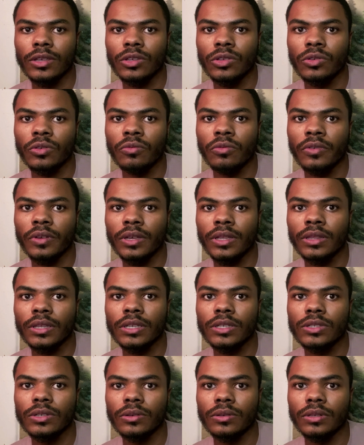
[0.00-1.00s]
you really
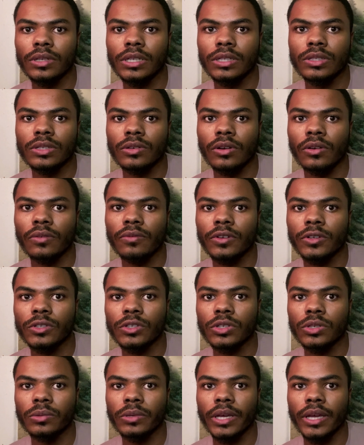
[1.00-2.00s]
don't need to
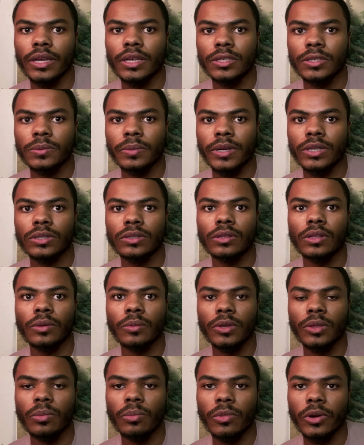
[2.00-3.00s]
overdo it, especially
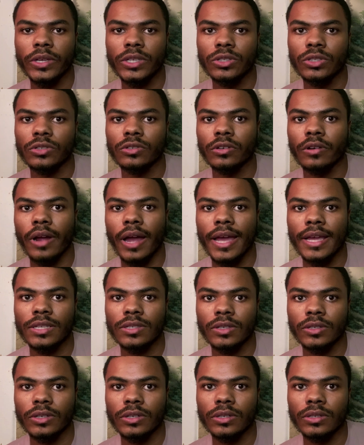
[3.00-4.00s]
with
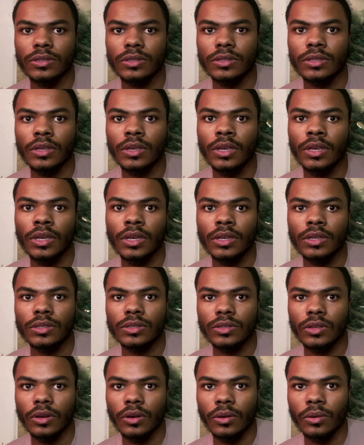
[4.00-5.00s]
moisturizers.
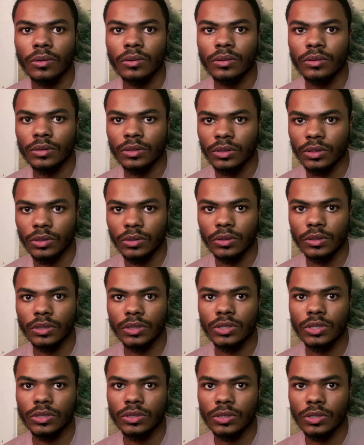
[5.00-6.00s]
So you could
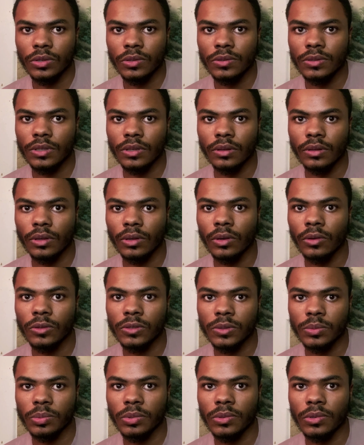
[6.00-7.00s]
just use a little
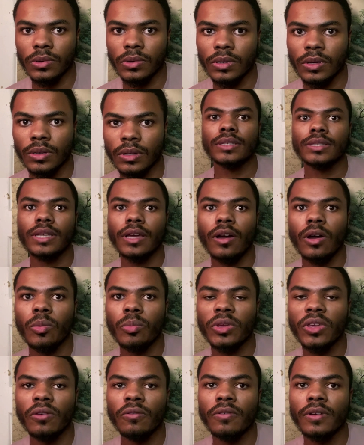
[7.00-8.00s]
spoon to help
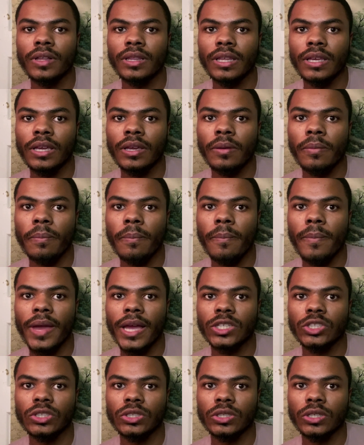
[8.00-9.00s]
you really
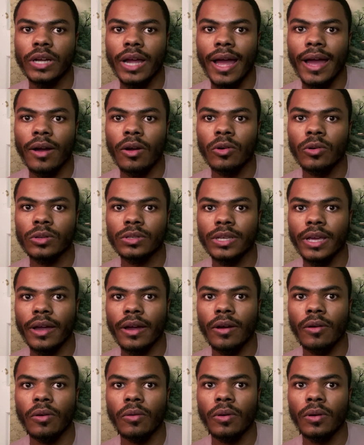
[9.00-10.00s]
measure out
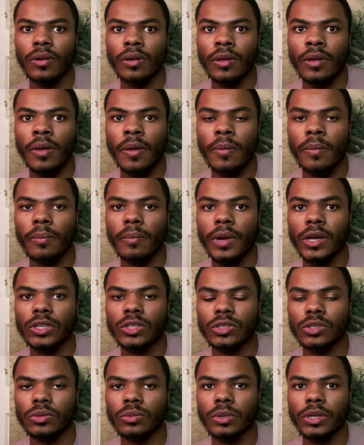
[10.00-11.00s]
how
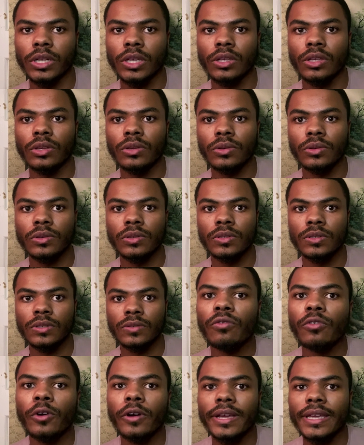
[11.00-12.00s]
much you want to use
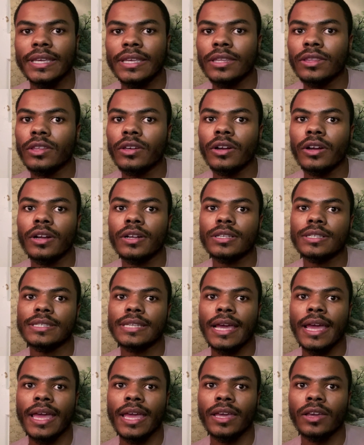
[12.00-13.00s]
for either
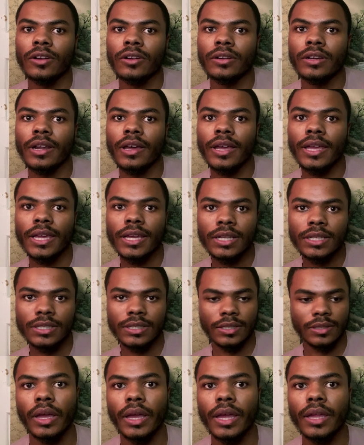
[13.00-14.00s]
day or
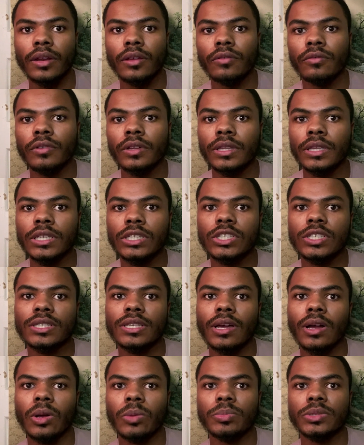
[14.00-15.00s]
night. And it really just
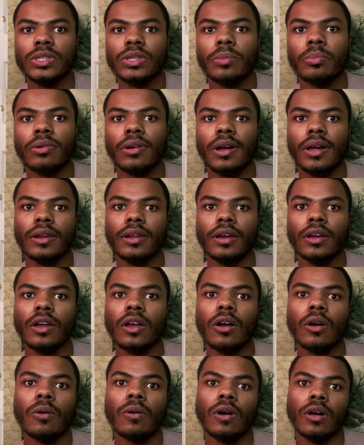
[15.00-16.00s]
helps the product
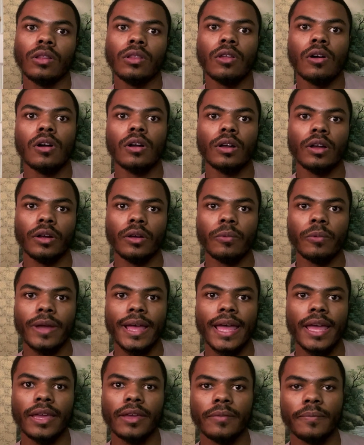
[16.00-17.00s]
go a longer
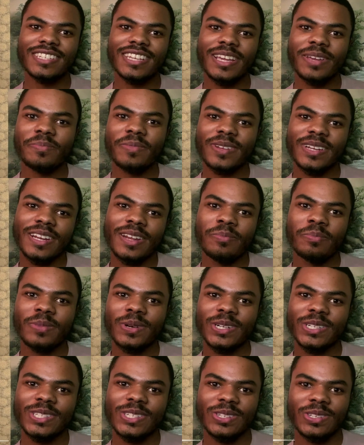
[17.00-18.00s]
way. Tip
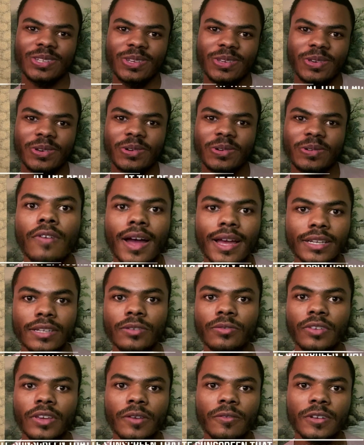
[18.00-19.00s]
number 2, find a
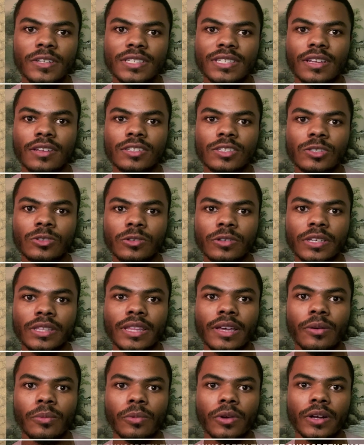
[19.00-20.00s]
favorite sunscreen
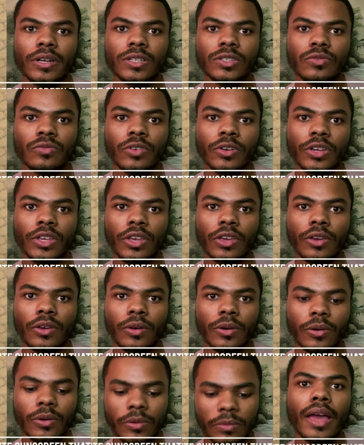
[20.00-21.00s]
that works for
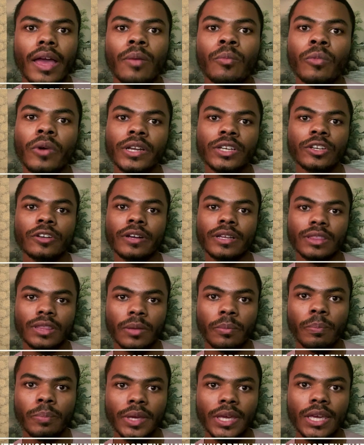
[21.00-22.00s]
you. And when you're at the
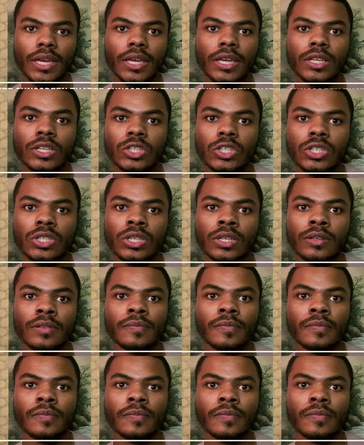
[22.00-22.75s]
beach,